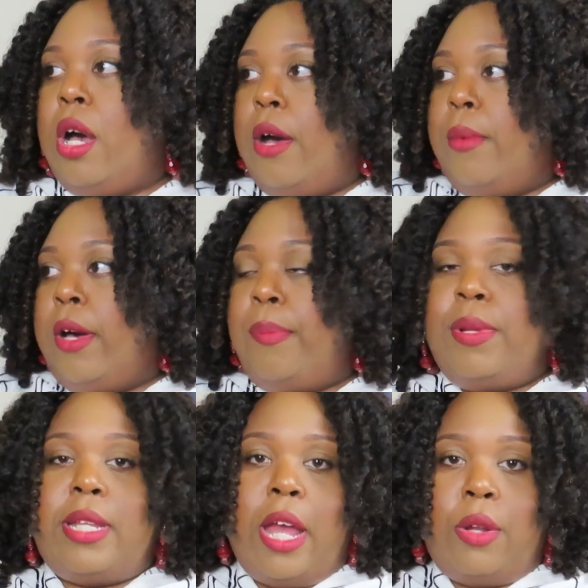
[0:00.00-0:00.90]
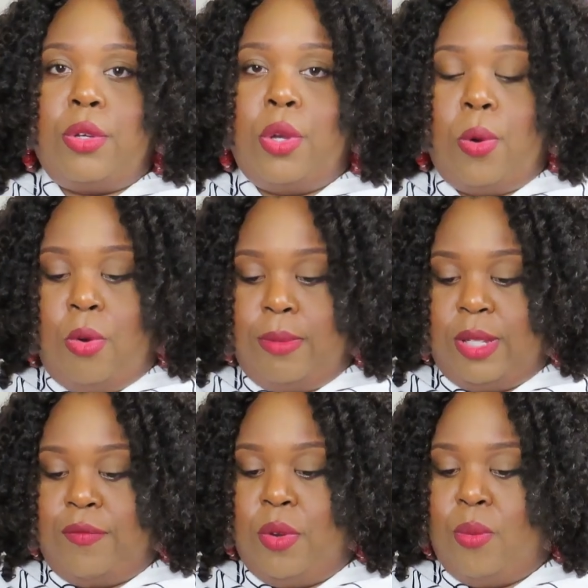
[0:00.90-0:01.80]
um, up and down on your
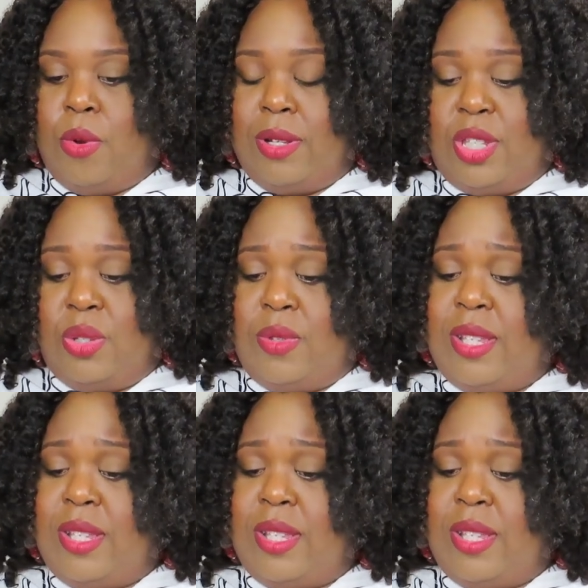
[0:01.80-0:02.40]
arms if you want to.